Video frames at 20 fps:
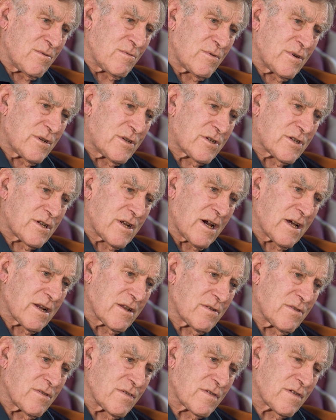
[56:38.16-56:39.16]
We'd
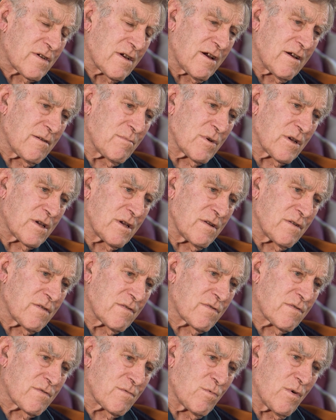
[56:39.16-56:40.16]
started this game
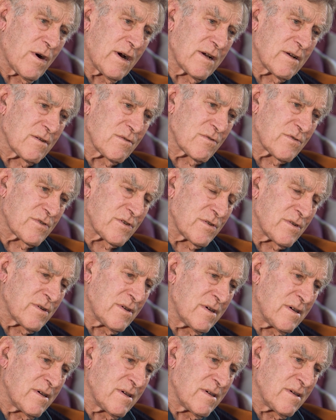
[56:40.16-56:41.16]
against Wales, and
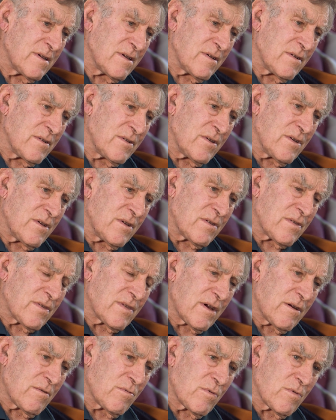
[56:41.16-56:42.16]

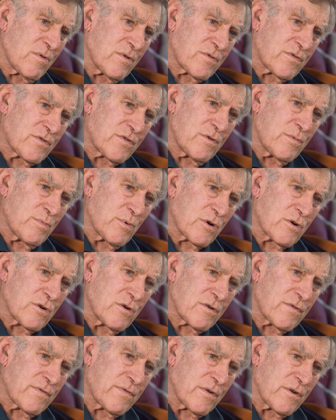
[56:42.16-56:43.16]
they were super
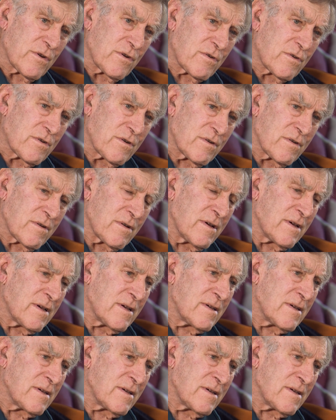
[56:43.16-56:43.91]
confident, and